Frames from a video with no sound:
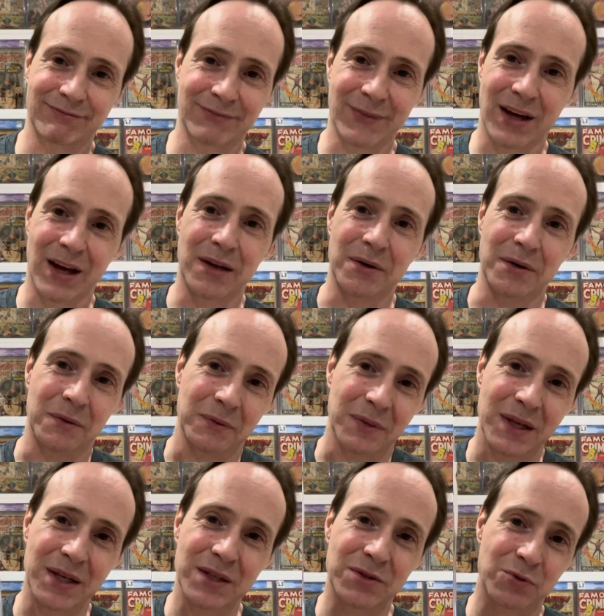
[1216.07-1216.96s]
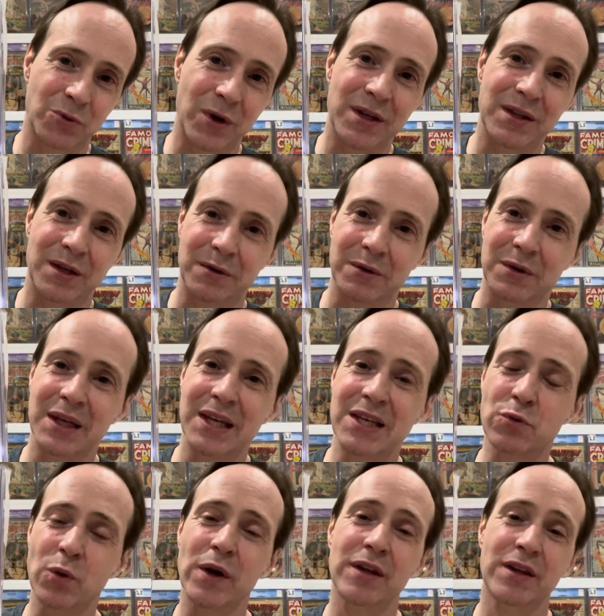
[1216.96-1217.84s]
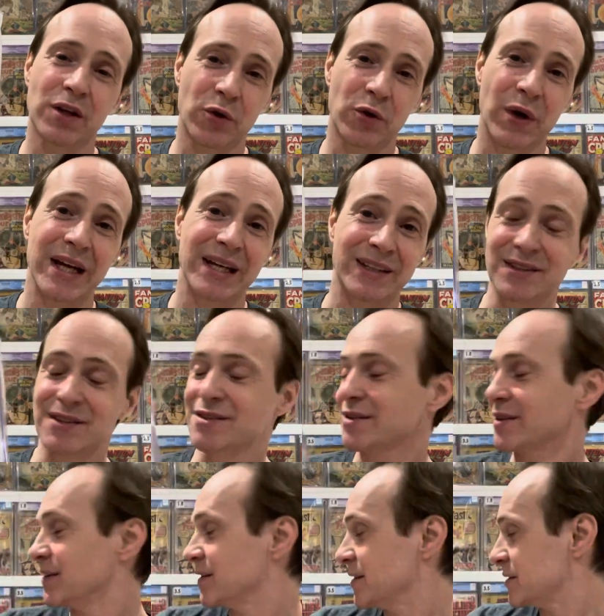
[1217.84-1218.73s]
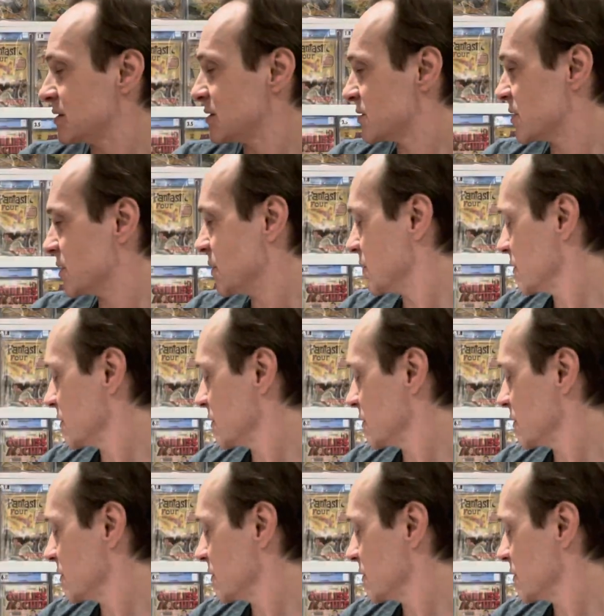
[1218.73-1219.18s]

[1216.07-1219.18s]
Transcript: I don't know. He's one of the greats. So